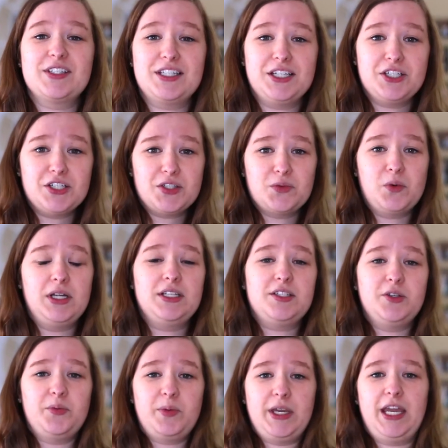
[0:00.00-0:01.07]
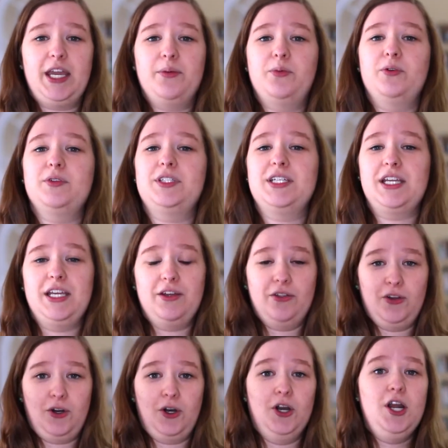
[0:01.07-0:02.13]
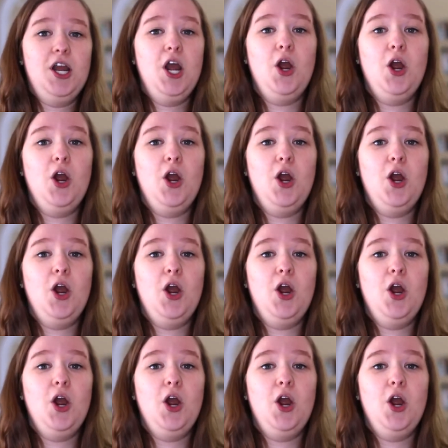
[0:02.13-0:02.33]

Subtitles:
They just want to be able to either